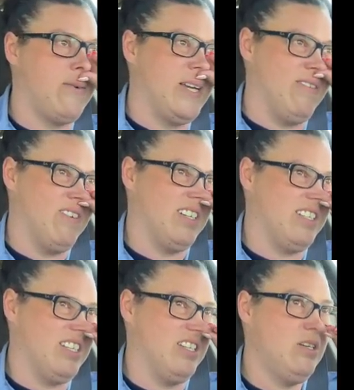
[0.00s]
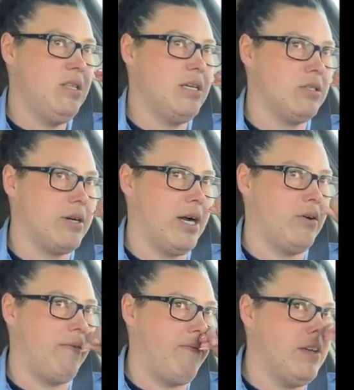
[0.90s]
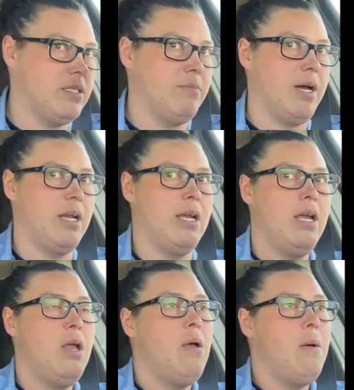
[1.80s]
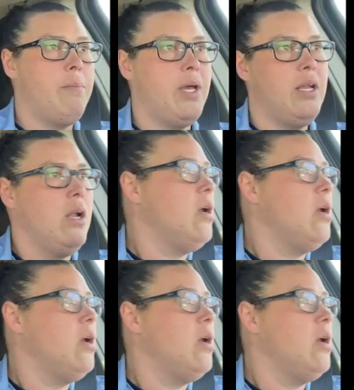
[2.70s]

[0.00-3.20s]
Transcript: he wants to do this or how he feels about it, but